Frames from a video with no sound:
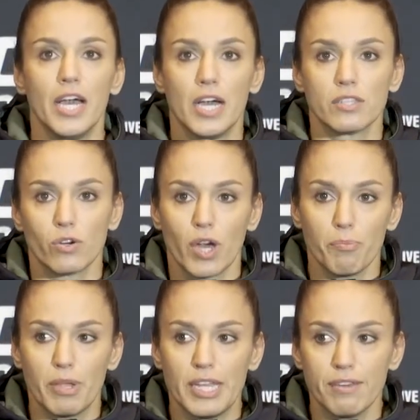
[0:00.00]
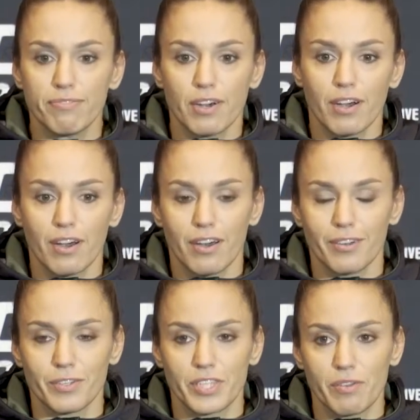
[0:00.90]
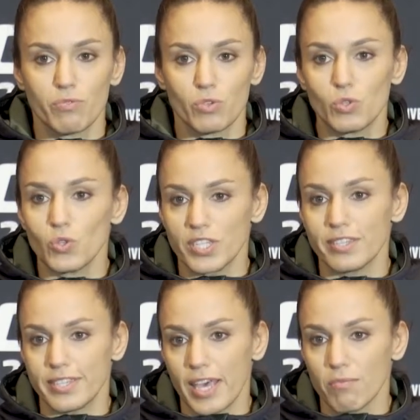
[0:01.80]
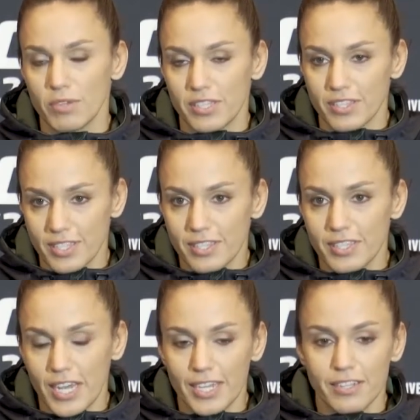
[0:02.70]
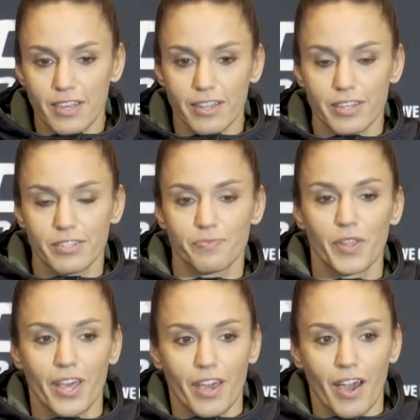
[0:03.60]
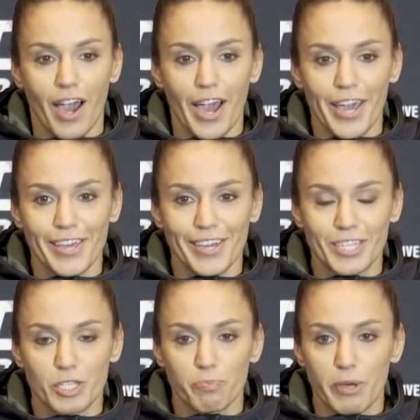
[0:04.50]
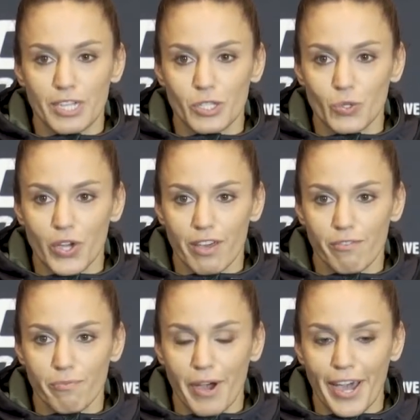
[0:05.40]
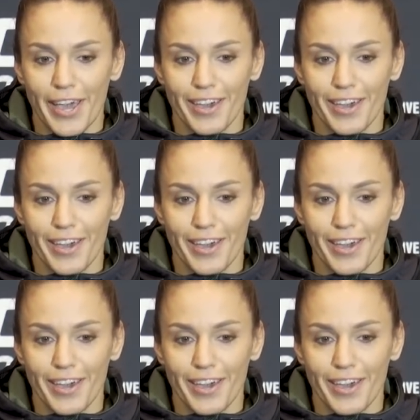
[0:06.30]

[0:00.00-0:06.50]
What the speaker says: So I believe they would do the same in this night, and I expect to have my